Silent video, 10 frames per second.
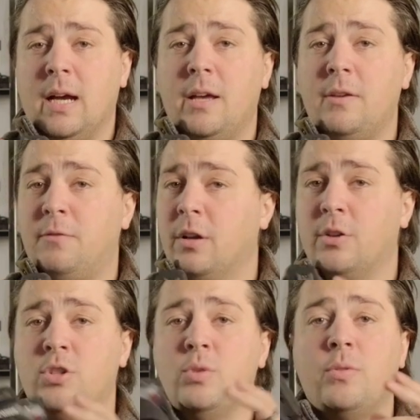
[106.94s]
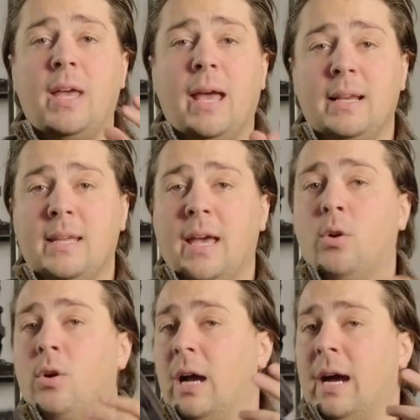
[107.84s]
if you're gonna shoot the 8K
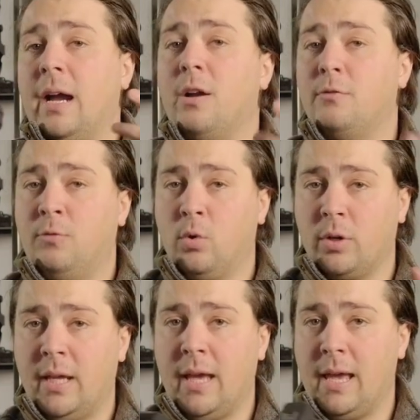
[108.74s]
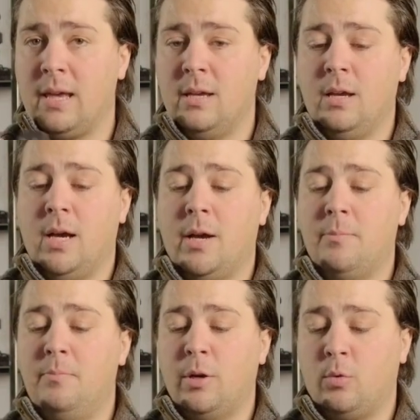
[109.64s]
or a higher 4K
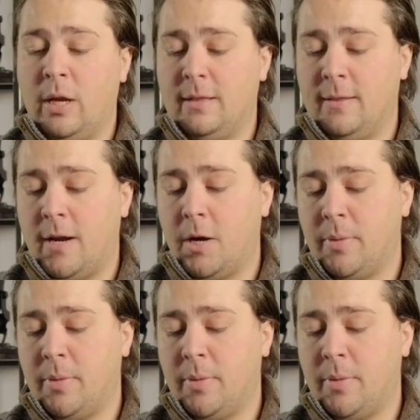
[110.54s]
bit rate there.